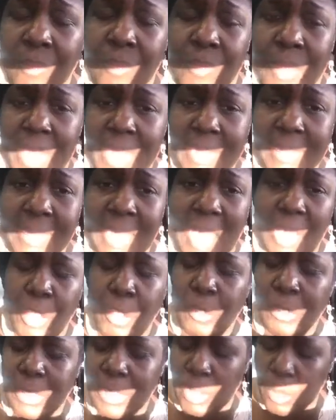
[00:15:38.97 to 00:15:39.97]
busy. I
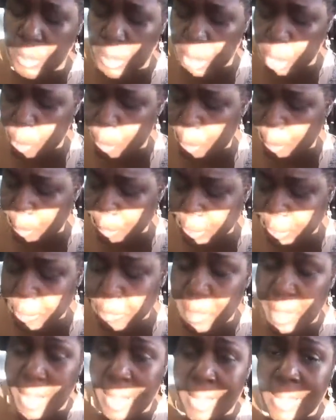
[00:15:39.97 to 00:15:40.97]
usually don't get on my
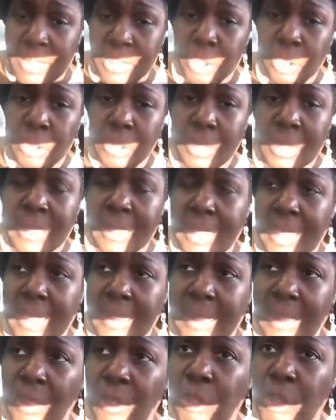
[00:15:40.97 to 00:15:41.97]
personal page and
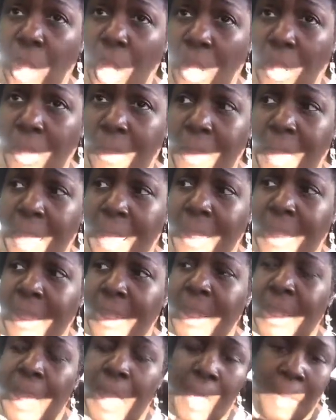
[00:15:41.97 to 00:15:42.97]
discuss it or talk about it,